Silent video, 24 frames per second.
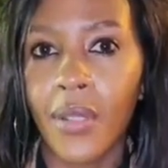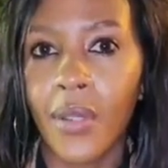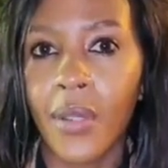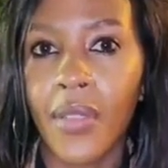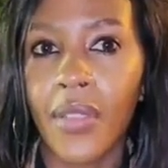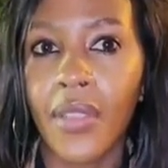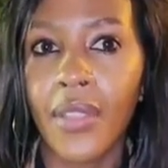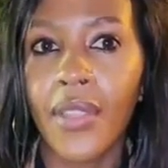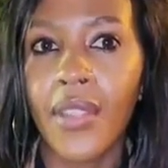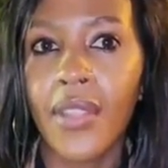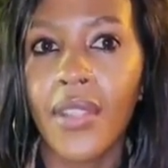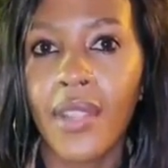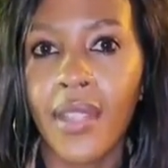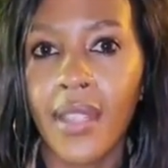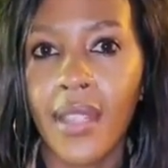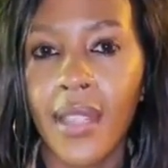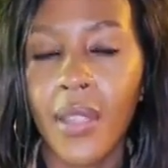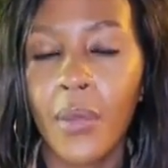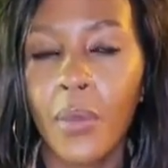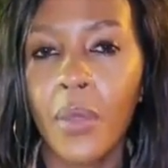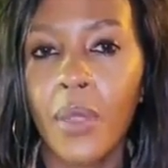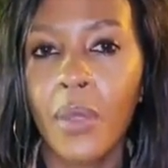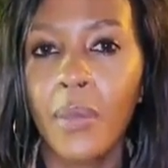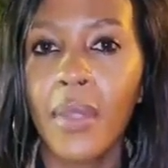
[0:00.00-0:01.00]
On
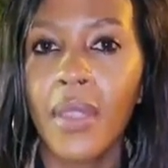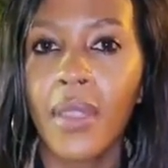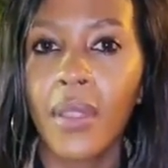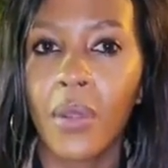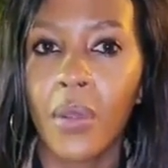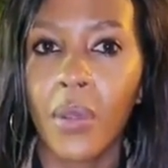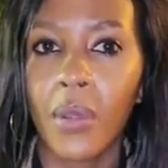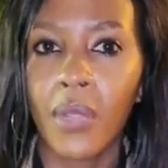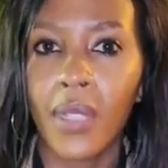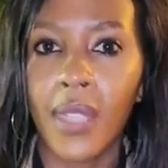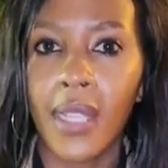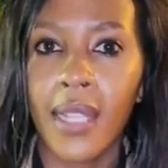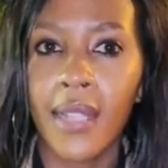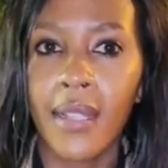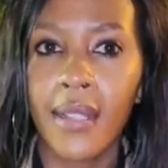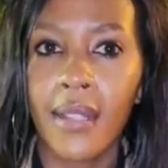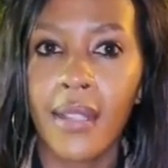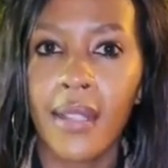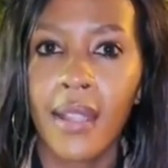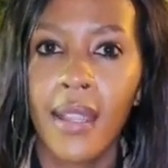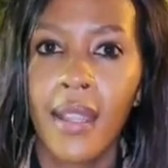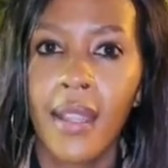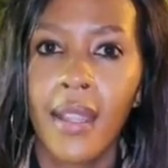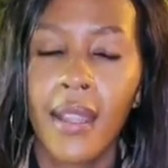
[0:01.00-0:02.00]
Thursday will be the court case
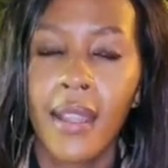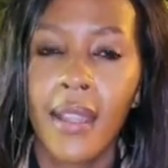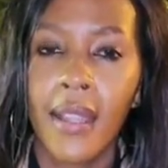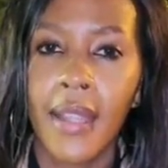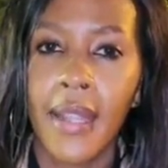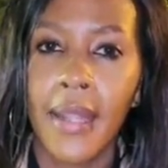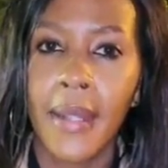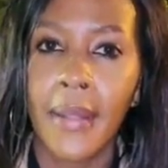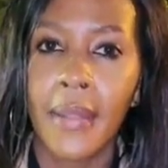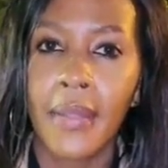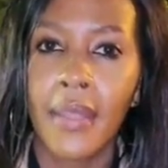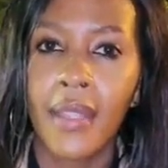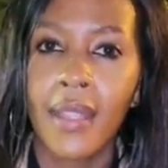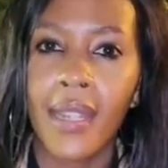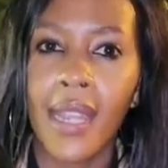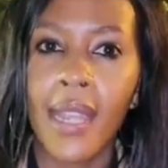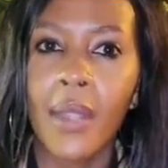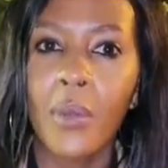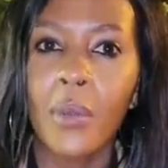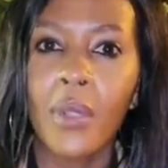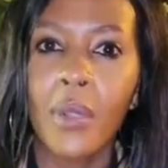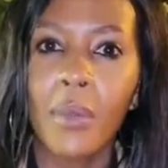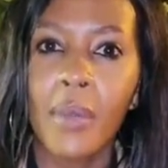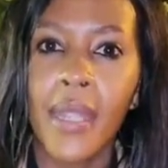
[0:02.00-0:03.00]
that
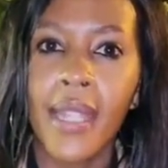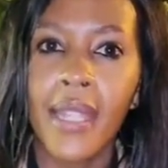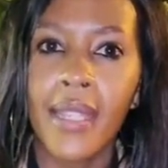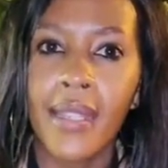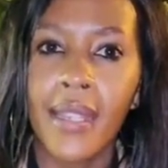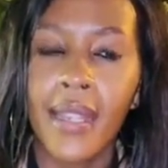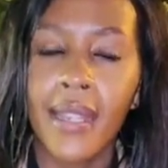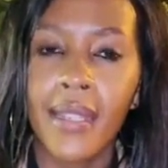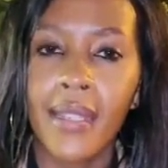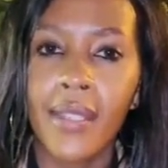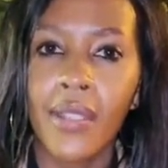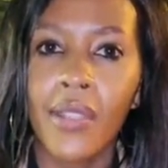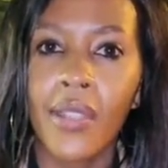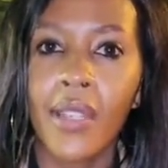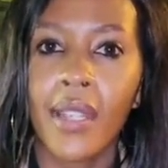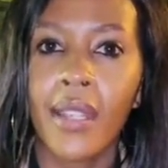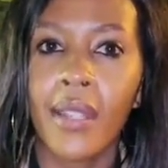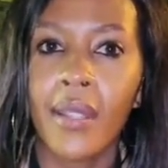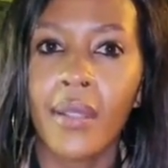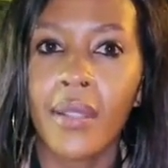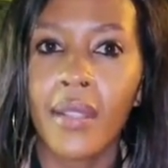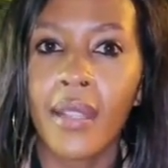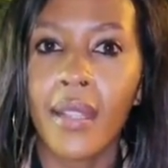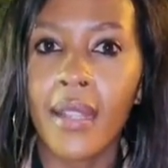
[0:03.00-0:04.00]
I will be attending
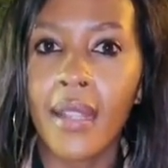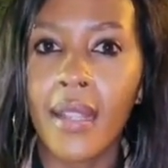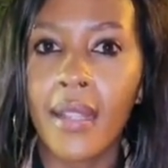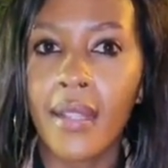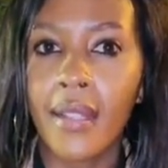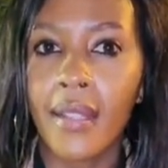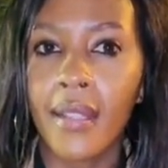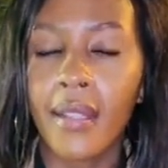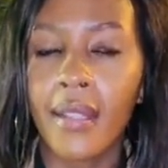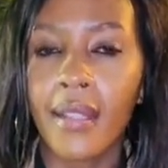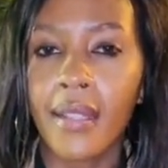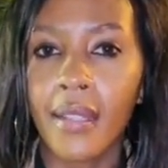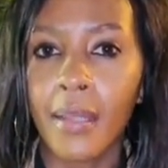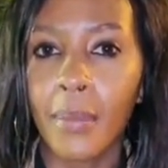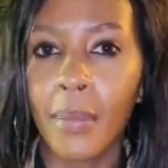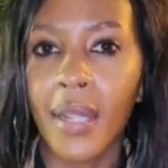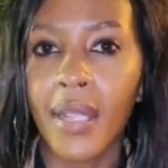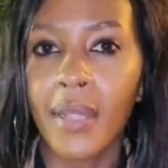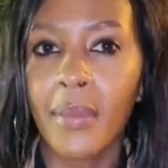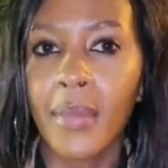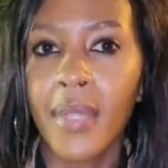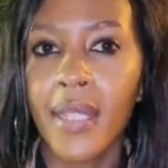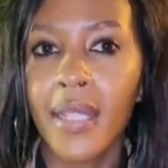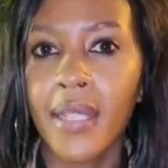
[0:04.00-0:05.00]
together as the
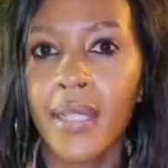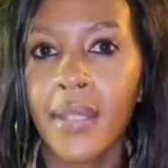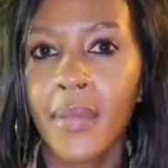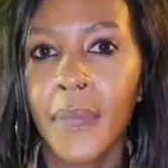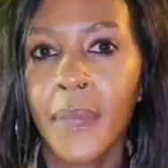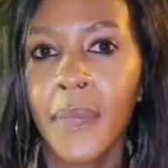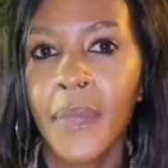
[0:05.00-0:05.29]
department,